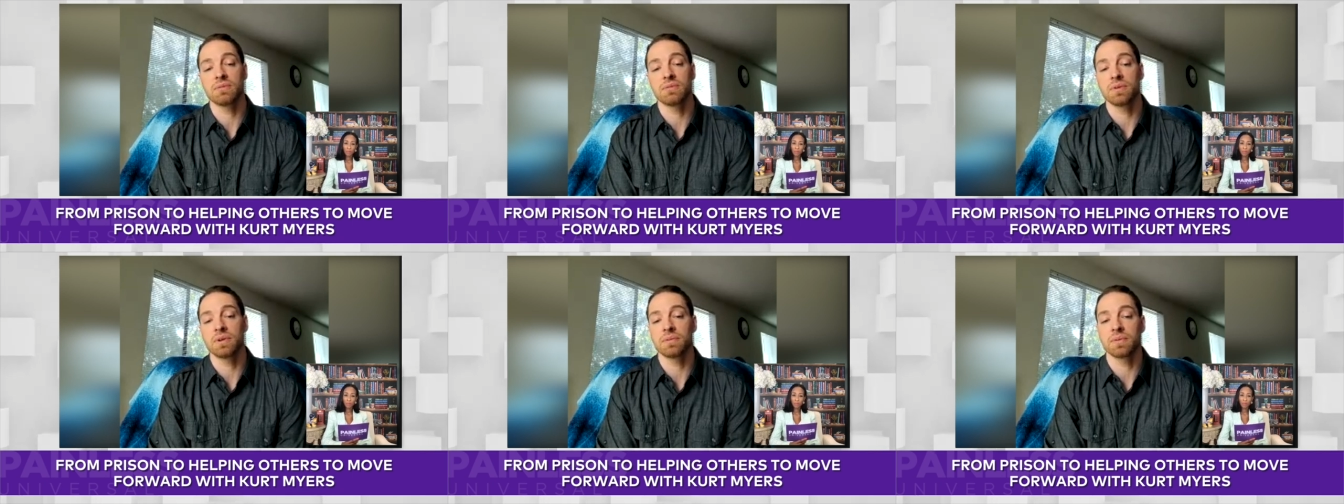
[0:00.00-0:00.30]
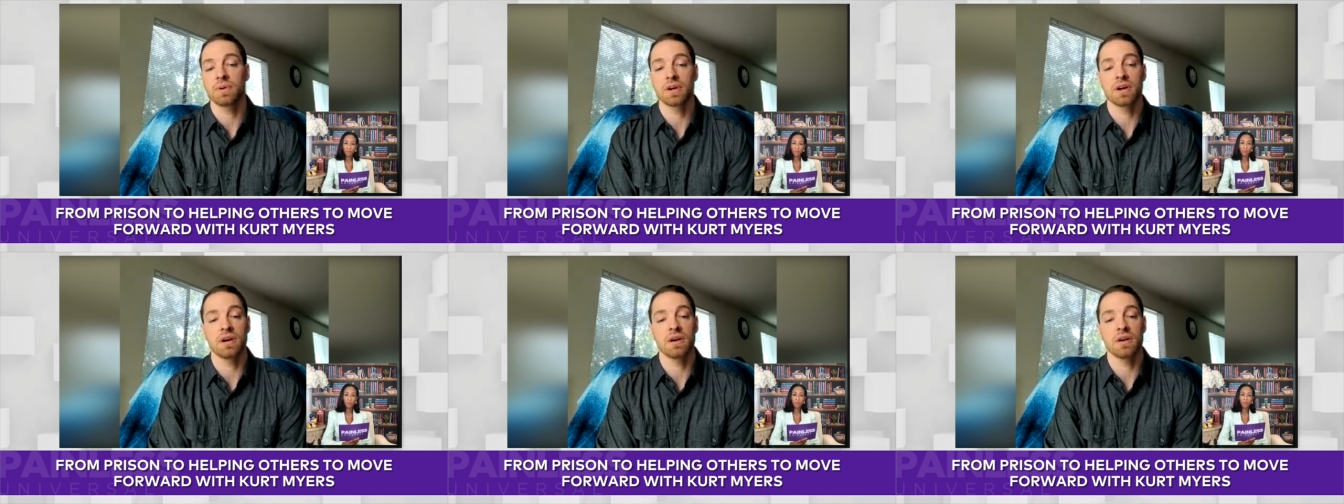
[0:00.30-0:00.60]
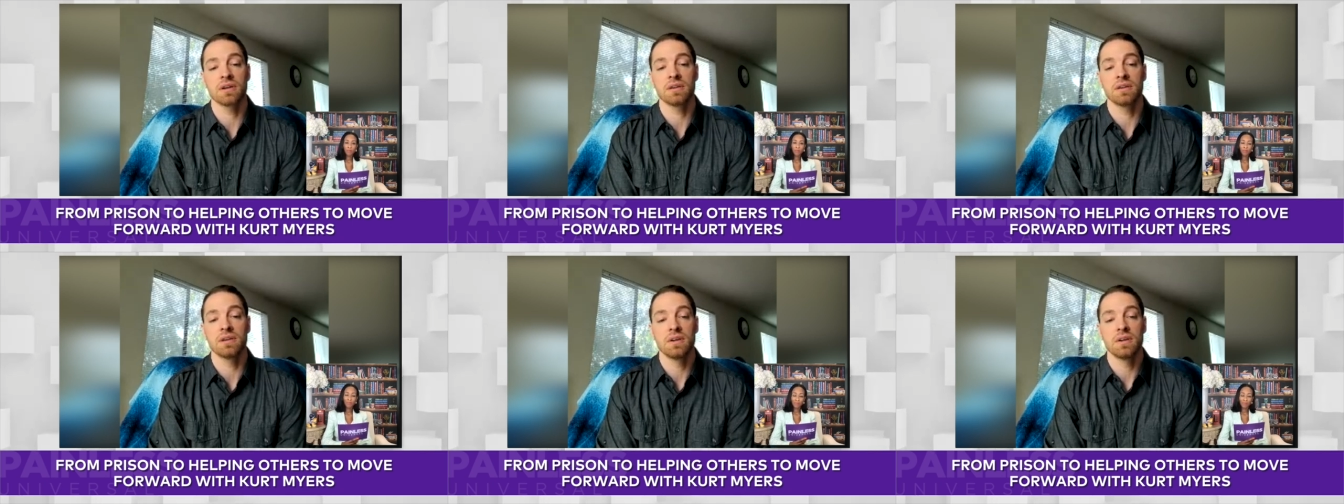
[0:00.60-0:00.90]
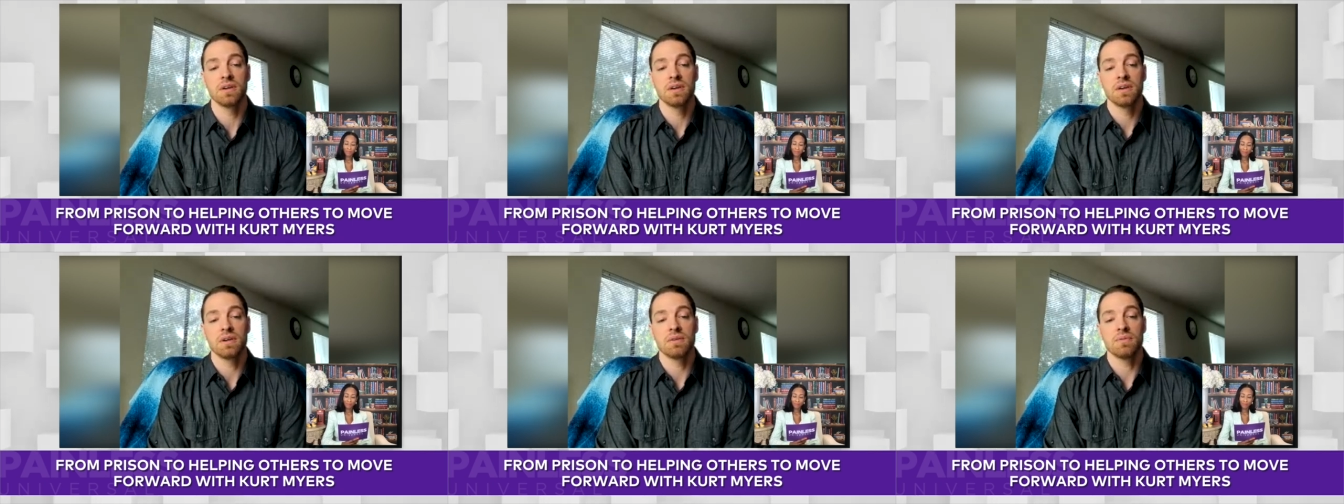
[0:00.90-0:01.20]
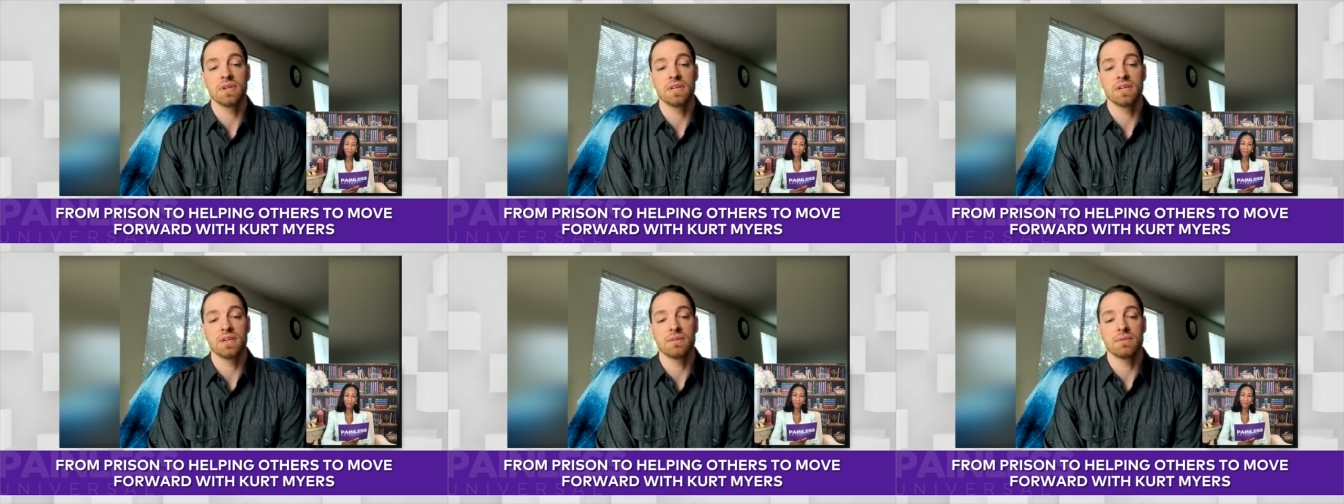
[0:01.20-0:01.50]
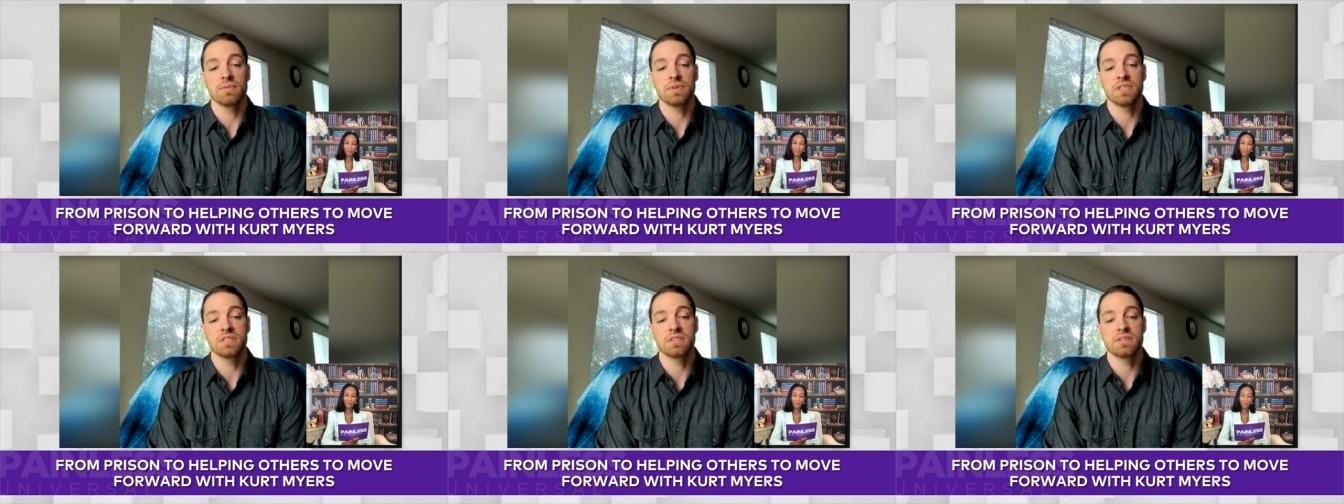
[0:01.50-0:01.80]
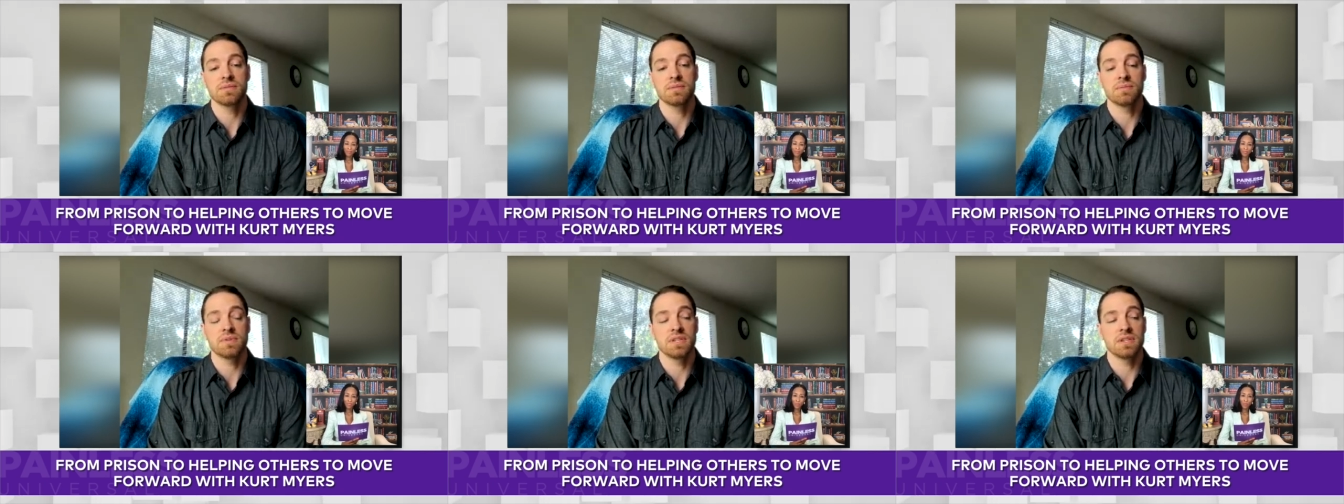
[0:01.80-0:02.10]
We work on, we we
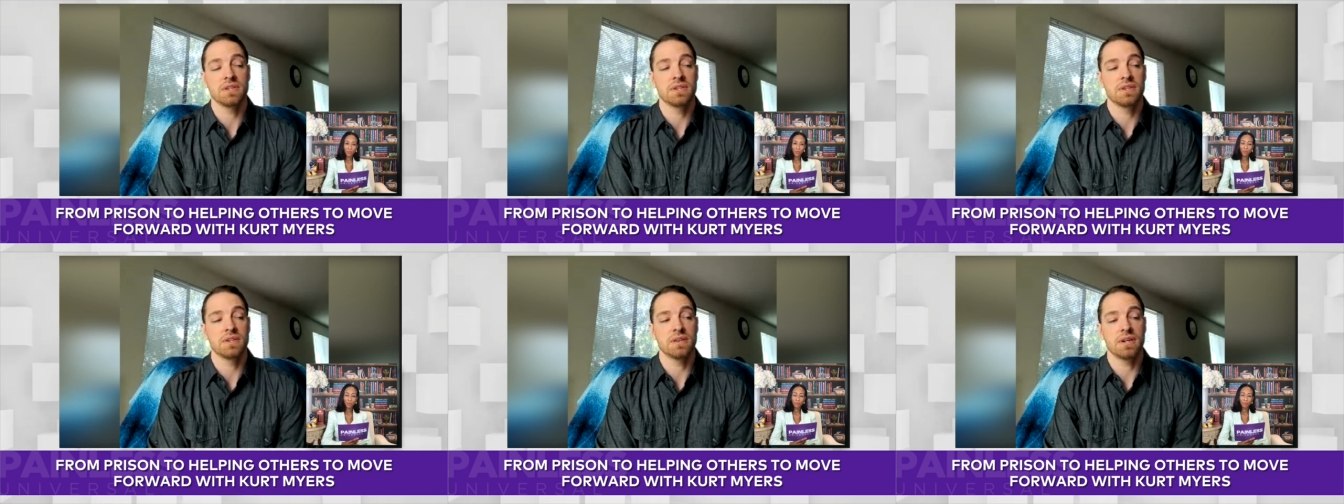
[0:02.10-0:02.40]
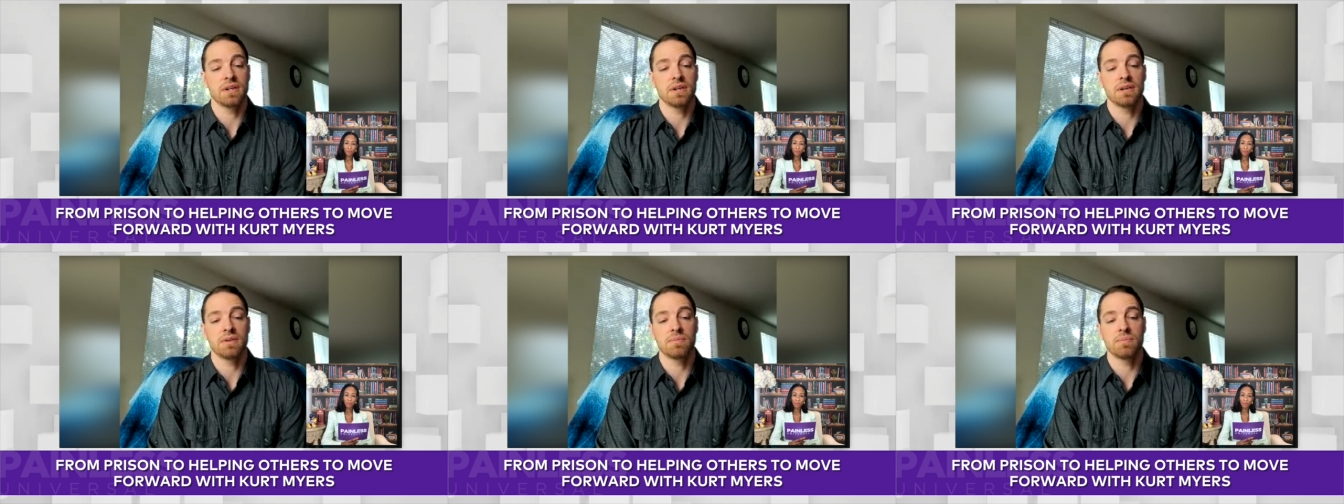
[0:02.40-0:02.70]
we uh,